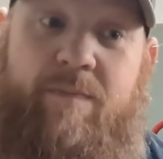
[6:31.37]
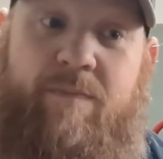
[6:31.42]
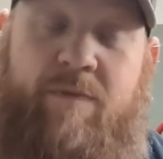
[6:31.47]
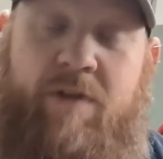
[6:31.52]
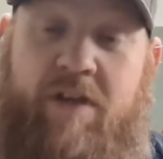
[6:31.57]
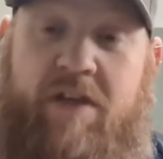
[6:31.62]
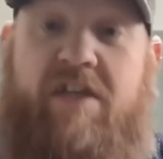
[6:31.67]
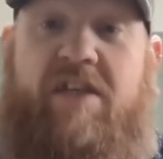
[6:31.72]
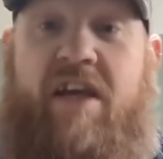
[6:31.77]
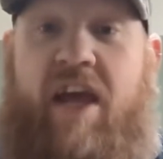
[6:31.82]

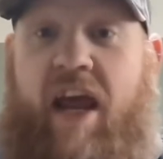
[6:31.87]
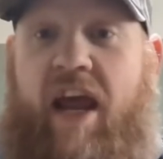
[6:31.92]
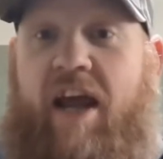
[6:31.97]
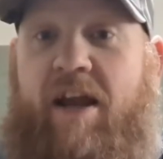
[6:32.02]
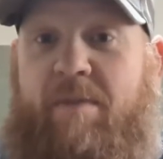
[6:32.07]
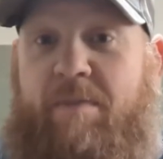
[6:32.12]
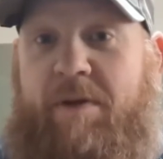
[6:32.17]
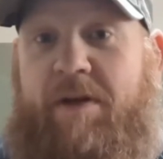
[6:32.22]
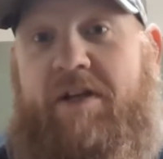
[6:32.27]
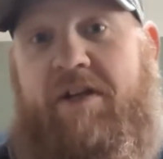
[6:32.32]
This
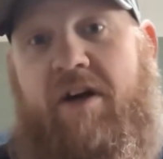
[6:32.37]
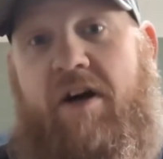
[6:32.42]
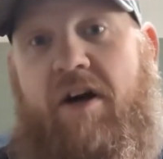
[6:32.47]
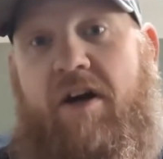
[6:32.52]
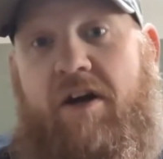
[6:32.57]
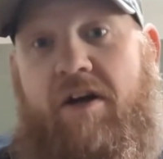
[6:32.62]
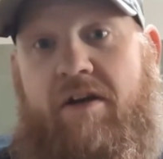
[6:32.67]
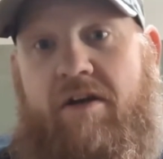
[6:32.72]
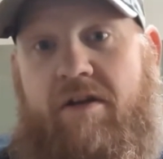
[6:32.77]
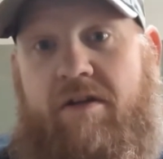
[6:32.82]
can be
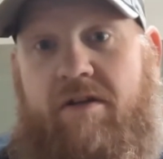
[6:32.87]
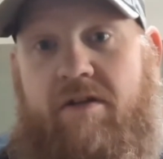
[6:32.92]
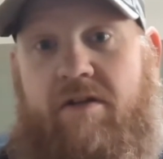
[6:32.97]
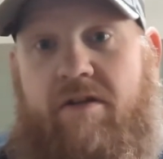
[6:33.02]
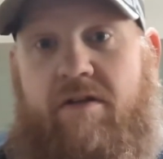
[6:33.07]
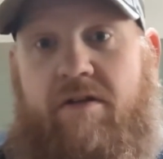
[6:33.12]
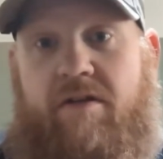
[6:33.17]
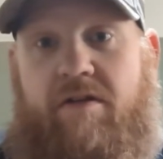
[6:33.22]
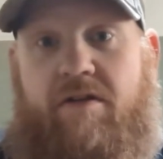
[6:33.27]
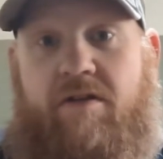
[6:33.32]
done
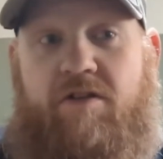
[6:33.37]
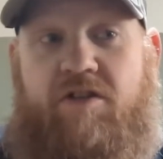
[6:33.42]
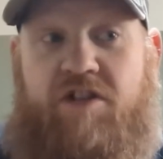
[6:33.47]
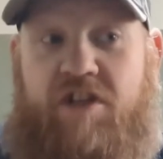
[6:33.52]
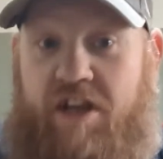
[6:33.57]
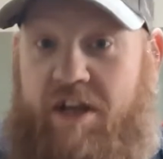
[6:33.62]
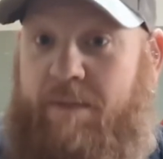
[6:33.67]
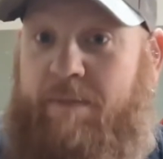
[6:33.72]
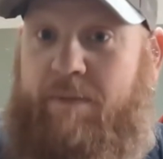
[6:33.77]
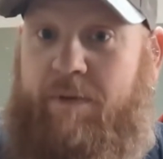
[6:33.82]

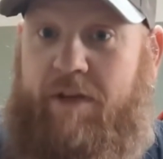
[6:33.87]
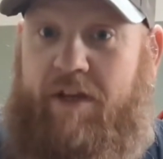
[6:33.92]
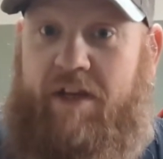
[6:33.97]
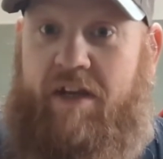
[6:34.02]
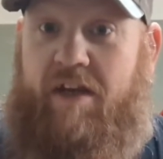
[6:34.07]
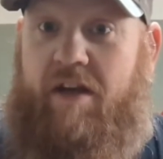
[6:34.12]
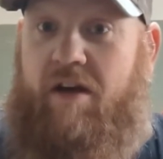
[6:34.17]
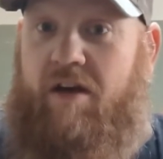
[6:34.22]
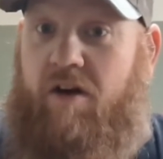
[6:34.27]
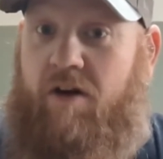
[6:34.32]
cheaply
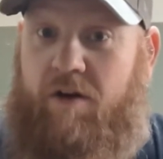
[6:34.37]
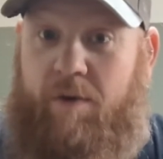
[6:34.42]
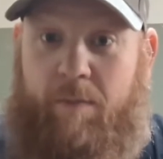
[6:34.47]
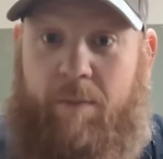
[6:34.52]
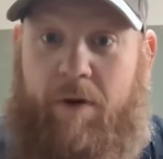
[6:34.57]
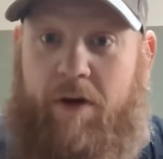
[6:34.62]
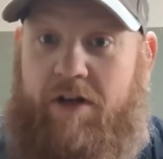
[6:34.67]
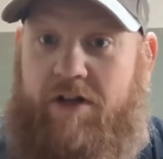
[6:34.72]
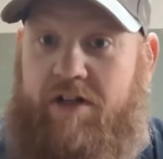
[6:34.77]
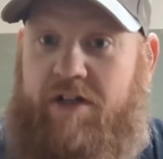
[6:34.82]
on a
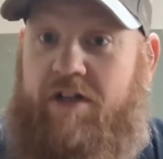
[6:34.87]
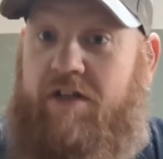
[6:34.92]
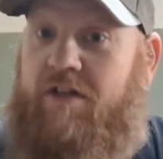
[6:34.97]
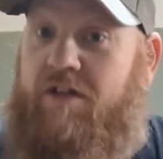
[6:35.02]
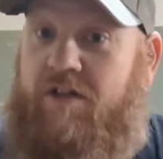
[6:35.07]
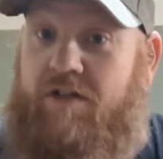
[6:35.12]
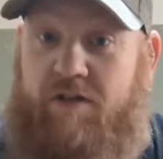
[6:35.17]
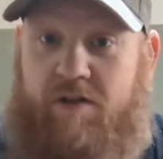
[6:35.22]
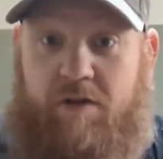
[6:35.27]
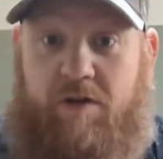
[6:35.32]
budget,
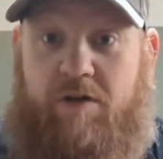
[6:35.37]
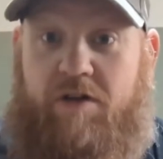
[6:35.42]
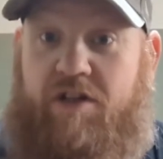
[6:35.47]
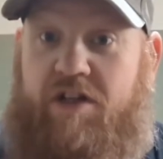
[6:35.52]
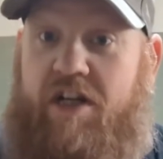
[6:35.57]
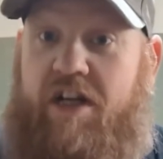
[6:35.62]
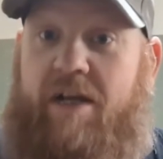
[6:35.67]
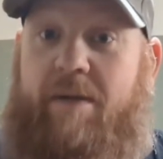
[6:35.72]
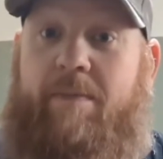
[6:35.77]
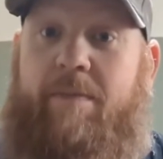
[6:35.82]
dirt
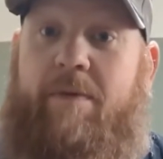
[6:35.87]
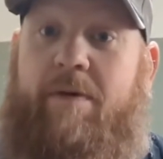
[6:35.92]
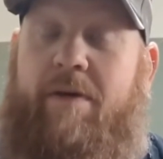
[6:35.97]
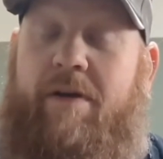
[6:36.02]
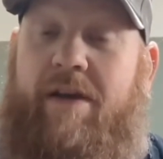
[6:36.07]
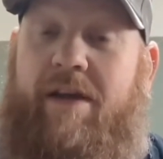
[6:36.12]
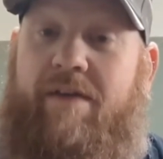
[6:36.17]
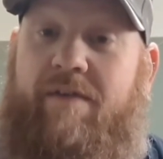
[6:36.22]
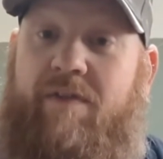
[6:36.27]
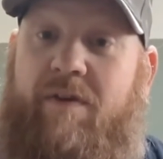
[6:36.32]
cheap,
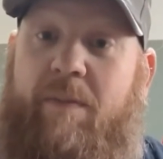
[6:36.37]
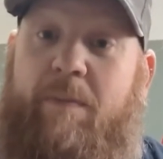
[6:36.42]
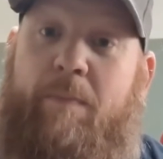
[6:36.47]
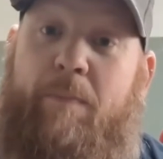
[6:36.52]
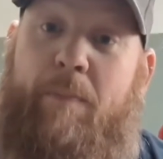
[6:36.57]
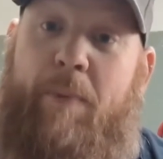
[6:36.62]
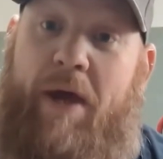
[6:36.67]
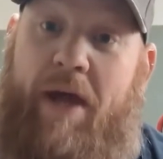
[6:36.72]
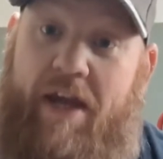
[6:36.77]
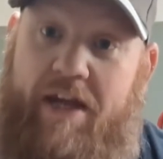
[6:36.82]
if you're
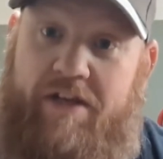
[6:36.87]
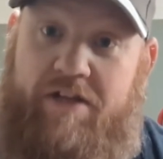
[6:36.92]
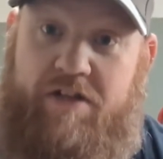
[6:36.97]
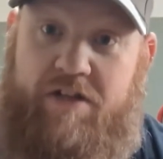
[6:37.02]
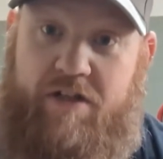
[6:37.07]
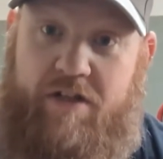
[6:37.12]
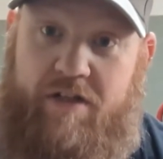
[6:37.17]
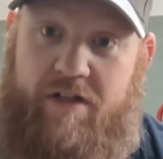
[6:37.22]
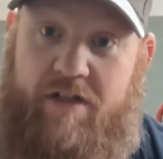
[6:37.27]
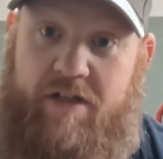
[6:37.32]

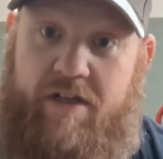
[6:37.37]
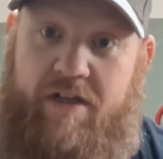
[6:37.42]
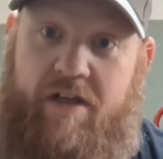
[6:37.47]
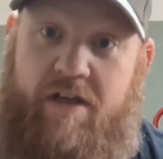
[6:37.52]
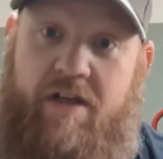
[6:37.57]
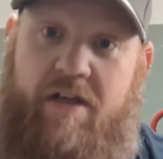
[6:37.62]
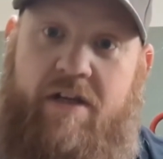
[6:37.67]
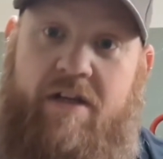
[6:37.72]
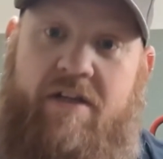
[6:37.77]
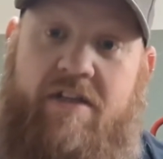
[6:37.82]
patient.
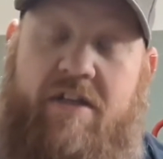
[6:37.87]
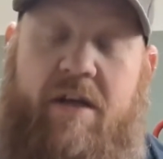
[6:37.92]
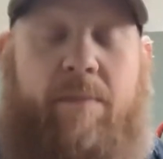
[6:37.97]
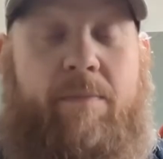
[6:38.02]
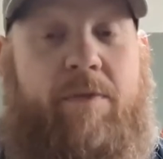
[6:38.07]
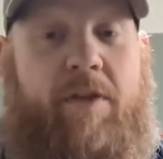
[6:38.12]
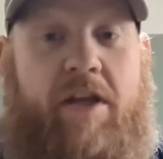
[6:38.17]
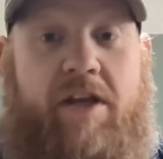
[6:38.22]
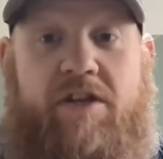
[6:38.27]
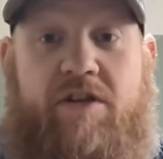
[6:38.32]
Some
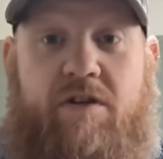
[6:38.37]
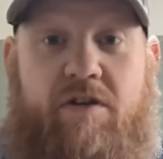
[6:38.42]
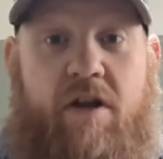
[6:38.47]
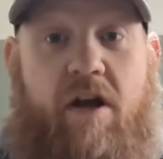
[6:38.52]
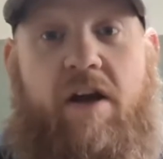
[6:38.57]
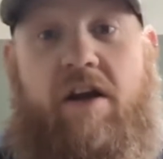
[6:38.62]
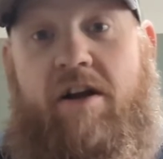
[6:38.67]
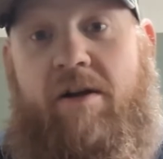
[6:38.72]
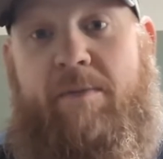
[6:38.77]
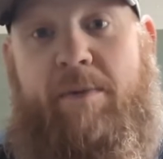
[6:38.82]
things you're
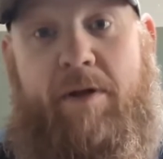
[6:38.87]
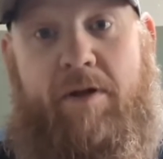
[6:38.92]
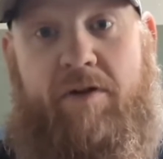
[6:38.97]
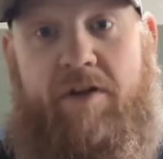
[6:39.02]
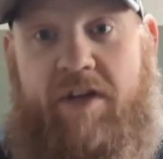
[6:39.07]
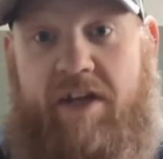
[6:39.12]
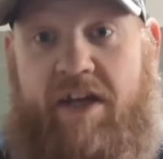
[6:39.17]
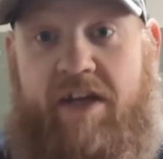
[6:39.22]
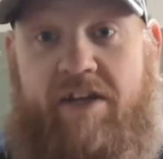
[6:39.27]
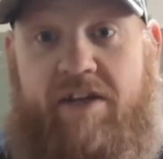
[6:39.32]
not going to be able to
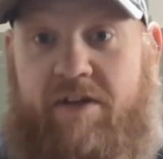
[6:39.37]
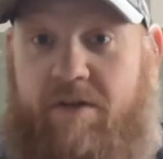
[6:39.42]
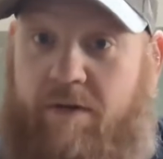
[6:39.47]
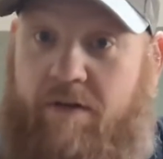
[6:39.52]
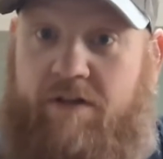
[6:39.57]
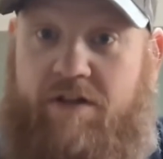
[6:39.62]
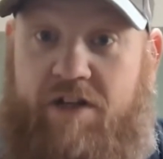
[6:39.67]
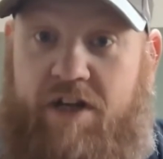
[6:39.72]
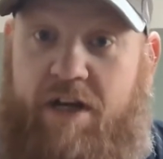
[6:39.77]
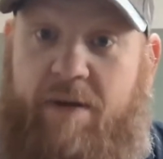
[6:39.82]
get
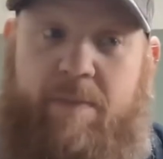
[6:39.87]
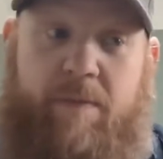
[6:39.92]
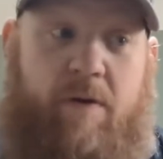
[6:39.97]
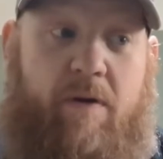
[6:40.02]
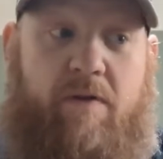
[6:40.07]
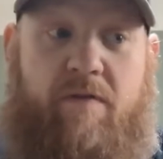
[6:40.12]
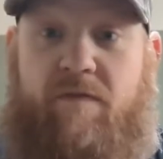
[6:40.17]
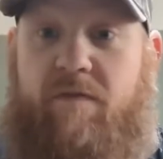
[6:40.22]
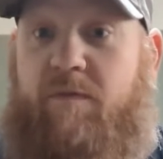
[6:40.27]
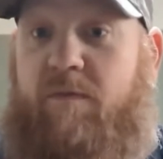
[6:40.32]
dirt cheap
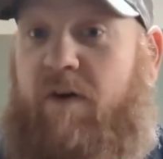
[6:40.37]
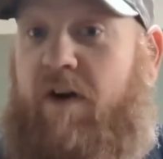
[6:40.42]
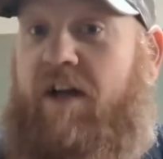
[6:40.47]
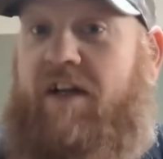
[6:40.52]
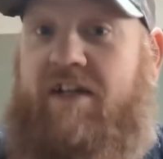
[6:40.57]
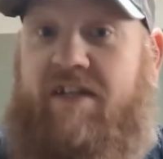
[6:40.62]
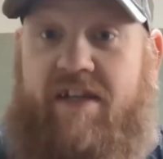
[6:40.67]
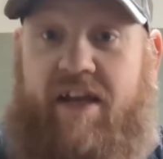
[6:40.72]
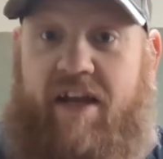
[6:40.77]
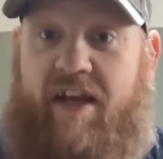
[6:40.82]
or find
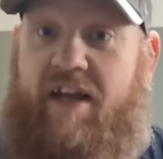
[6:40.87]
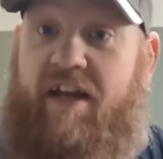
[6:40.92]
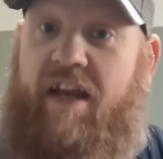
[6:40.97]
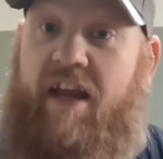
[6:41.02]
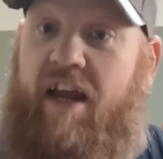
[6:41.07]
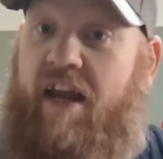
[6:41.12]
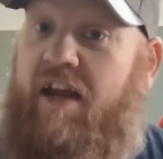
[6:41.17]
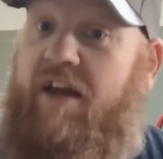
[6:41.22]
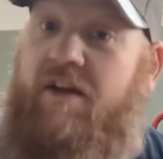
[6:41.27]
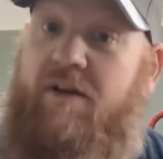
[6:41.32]
second
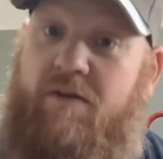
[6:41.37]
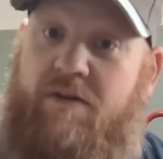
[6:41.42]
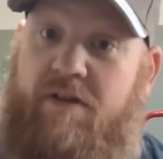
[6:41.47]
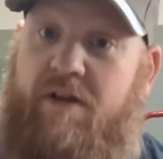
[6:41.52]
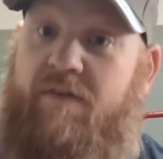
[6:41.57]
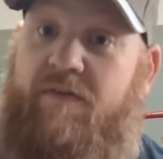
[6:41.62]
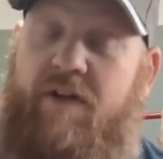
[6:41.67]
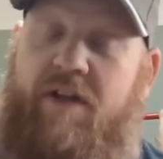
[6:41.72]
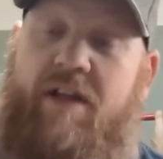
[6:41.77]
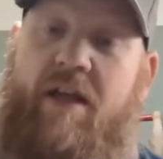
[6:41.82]
hand or
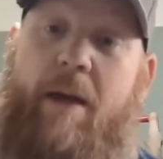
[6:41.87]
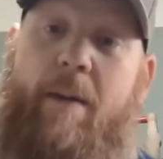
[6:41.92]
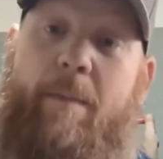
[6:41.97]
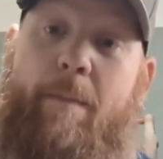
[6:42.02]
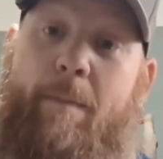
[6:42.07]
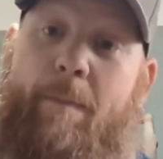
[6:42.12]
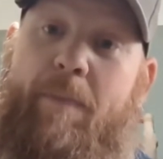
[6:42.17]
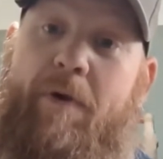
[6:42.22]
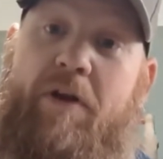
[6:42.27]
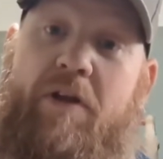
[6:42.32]
stuff like that,
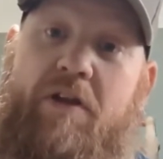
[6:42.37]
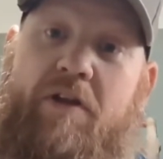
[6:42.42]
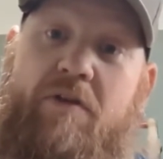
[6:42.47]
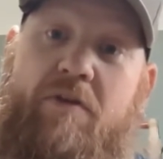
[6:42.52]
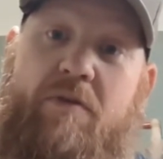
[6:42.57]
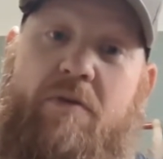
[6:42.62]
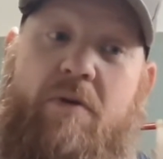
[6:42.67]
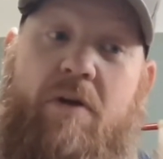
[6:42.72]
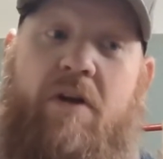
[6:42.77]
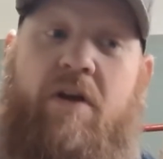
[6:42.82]
but
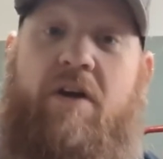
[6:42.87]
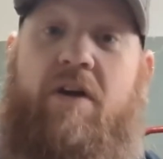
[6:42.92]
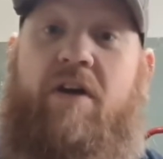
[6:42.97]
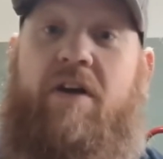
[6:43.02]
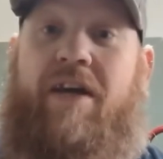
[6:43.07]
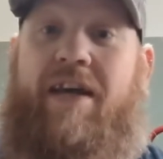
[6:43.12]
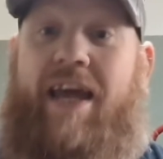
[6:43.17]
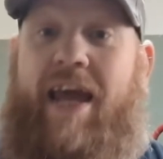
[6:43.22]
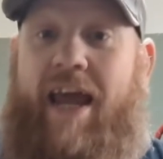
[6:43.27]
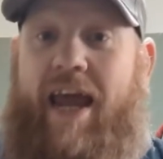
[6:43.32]
you
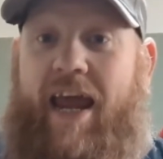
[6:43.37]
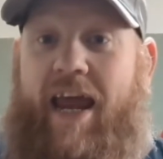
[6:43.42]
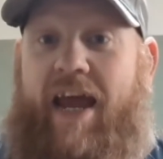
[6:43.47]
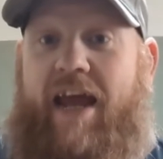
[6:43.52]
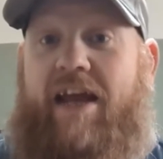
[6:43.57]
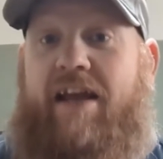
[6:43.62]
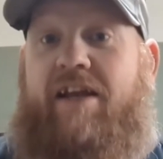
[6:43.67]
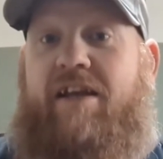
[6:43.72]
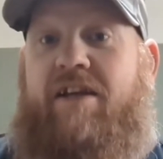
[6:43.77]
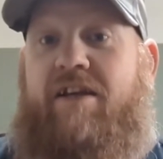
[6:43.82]

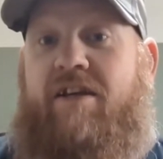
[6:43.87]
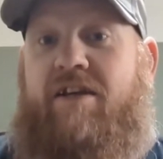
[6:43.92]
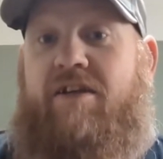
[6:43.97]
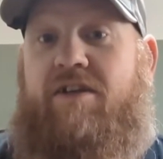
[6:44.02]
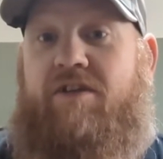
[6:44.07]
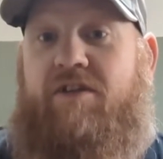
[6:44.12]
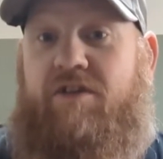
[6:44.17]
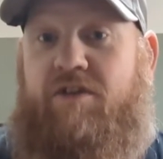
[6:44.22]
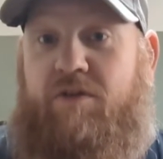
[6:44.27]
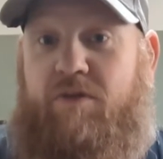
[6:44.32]
can
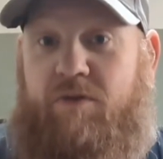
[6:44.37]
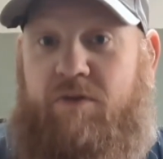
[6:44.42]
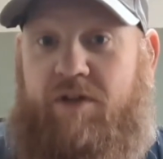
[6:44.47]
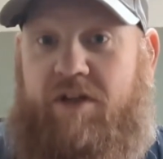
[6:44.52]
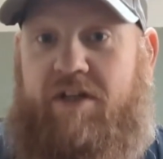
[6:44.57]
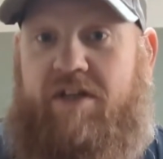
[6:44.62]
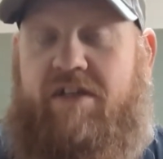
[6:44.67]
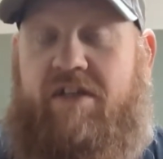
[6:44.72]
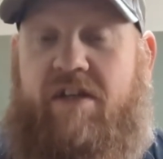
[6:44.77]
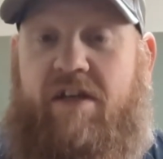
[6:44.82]
do
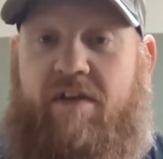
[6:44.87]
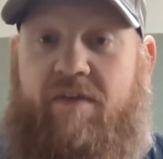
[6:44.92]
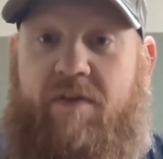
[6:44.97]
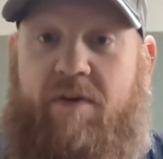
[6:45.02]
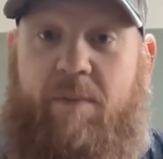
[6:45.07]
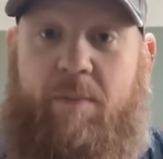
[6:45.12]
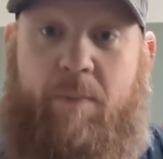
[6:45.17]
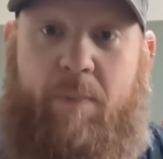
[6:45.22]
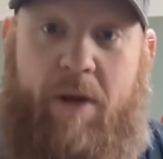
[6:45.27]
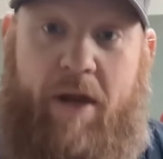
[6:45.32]
this if
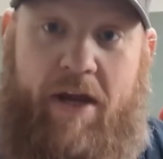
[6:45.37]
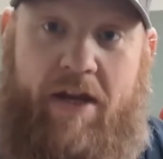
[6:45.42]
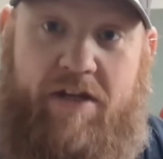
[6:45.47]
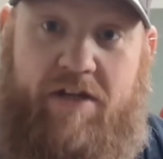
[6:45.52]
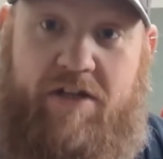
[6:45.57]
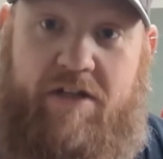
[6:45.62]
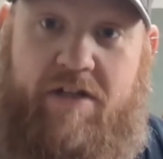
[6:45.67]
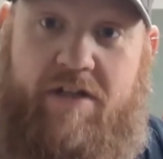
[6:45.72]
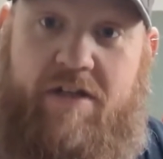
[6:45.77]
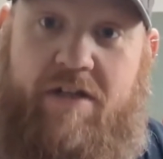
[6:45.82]
you're
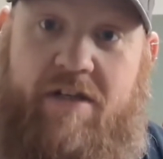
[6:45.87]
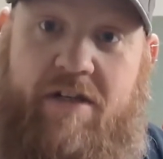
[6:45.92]
patient.